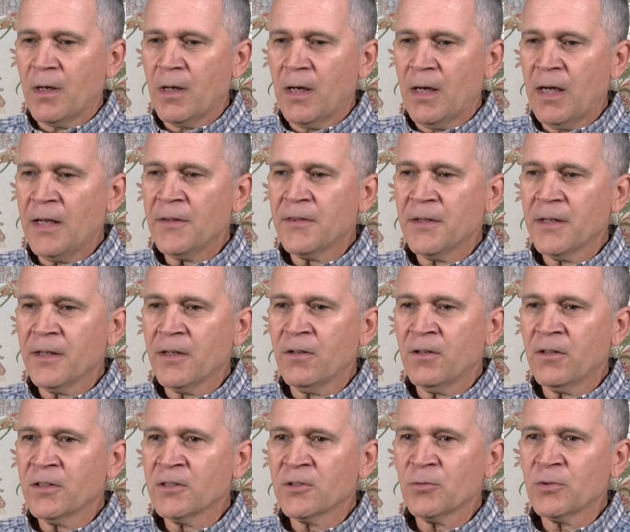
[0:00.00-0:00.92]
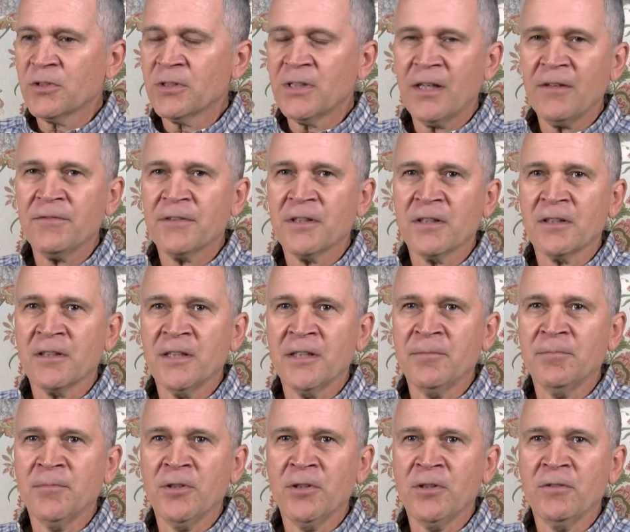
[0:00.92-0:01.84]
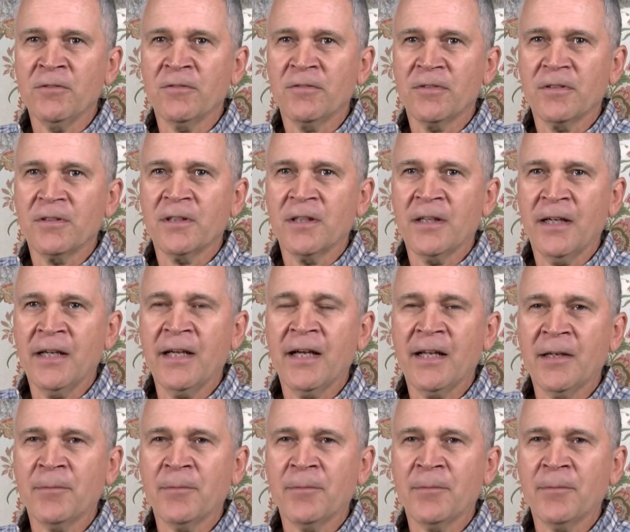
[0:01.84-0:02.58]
I think Orange will definitely move ahead